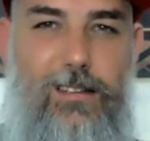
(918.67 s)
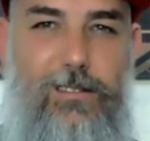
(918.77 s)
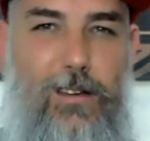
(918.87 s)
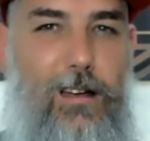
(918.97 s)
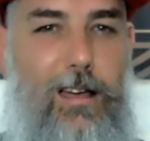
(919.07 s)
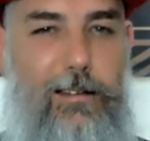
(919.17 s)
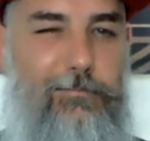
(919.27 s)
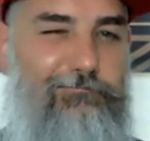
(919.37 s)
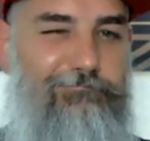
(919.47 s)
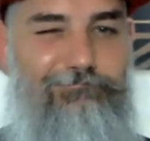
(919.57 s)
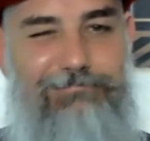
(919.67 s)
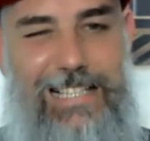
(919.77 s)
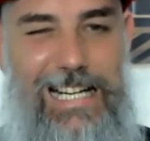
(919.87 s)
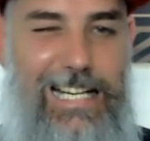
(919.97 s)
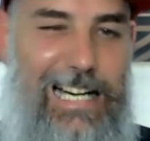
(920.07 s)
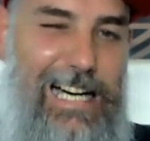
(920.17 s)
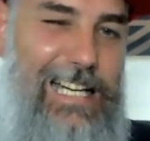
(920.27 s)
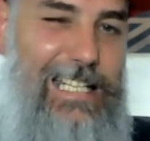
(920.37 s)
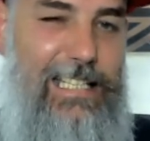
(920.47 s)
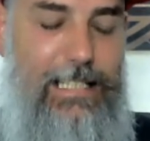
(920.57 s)
So, like, I
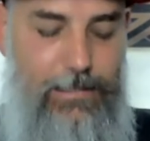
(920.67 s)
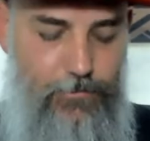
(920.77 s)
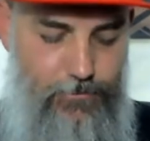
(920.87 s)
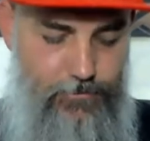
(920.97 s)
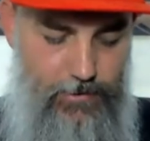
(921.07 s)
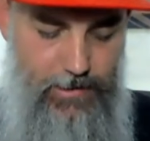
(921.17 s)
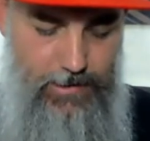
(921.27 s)
kind of